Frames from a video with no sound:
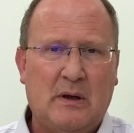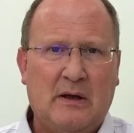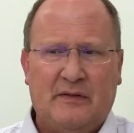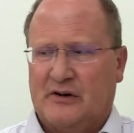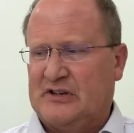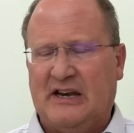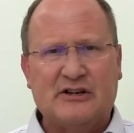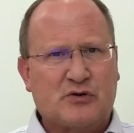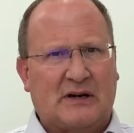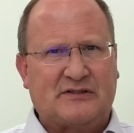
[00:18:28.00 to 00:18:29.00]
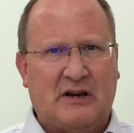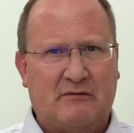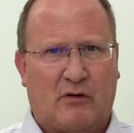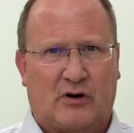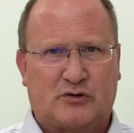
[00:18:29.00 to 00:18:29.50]
There's an interesting
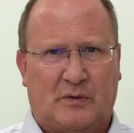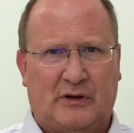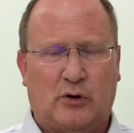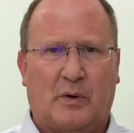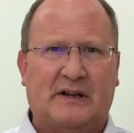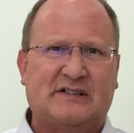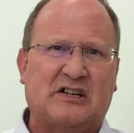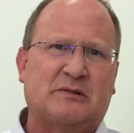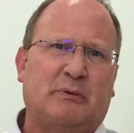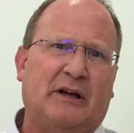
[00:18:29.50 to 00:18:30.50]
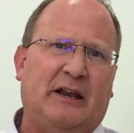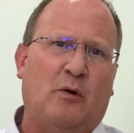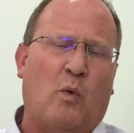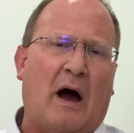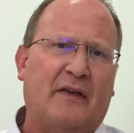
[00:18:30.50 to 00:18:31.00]
verse when the Lord is
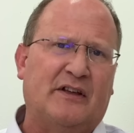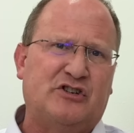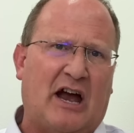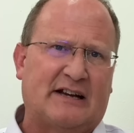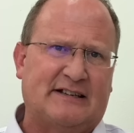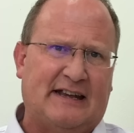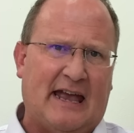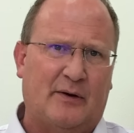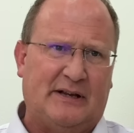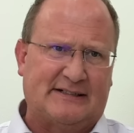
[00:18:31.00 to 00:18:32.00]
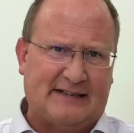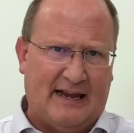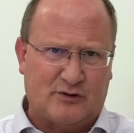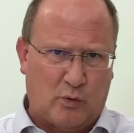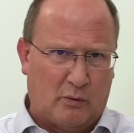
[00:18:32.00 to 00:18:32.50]
explaining why the Jackson County
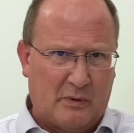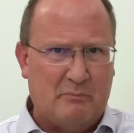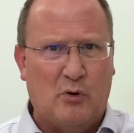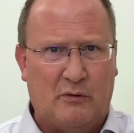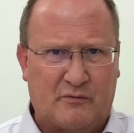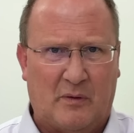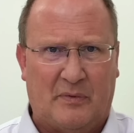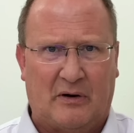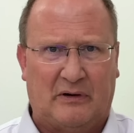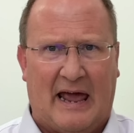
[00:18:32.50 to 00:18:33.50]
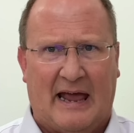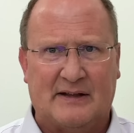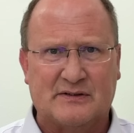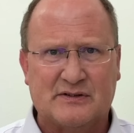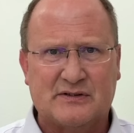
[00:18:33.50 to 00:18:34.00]
saints were removed from their
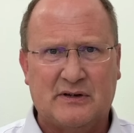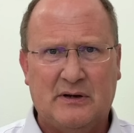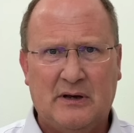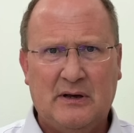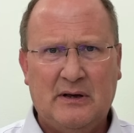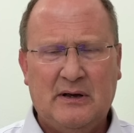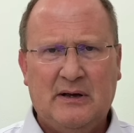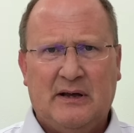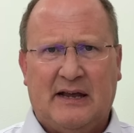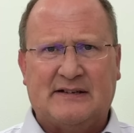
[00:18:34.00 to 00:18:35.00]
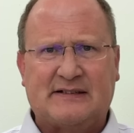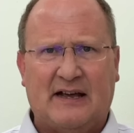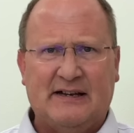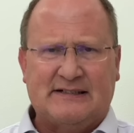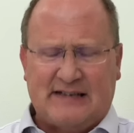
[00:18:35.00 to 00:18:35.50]
lands. He
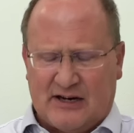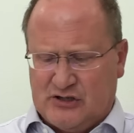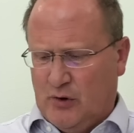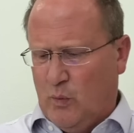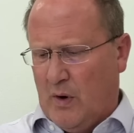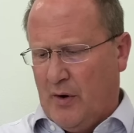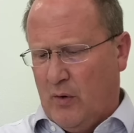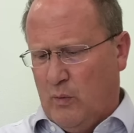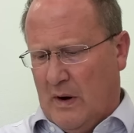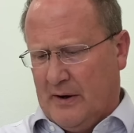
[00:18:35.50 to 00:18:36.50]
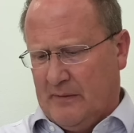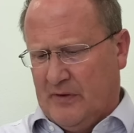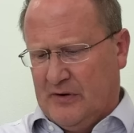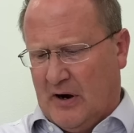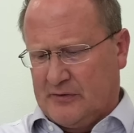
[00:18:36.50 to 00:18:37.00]
said in section 101 of the
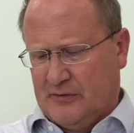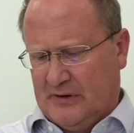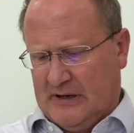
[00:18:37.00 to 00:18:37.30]
Doctrine and